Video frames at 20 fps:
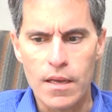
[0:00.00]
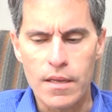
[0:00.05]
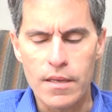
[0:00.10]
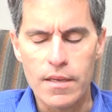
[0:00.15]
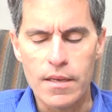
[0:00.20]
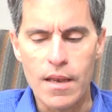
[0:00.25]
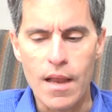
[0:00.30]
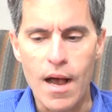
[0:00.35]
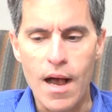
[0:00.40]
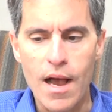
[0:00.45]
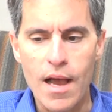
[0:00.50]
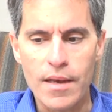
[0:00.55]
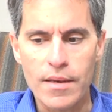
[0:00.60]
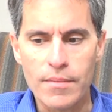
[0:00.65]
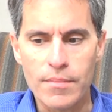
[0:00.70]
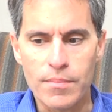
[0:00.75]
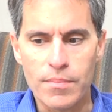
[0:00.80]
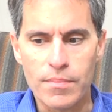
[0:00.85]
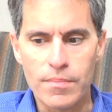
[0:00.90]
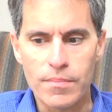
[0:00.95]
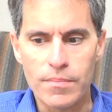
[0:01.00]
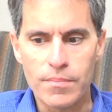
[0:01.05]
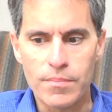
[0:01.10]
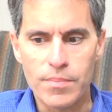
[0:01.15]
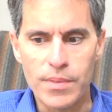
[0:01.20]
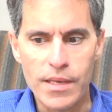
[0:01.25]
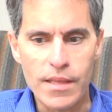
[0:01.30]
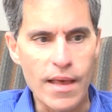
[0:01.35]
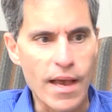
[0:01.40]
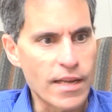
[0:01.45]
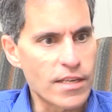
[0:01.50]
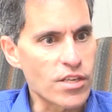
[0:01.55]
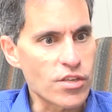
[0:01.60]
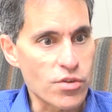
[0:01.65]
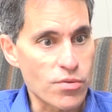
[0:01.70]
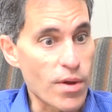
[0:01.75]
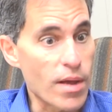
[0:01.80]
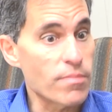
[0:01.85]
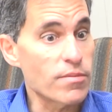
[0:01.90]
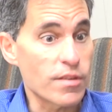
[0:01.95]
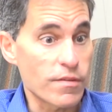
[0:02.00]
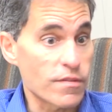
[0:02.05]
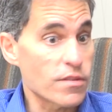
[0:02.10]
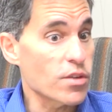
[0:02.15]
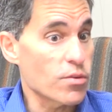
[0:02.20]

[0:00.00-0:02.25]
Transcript: not be that disruptive.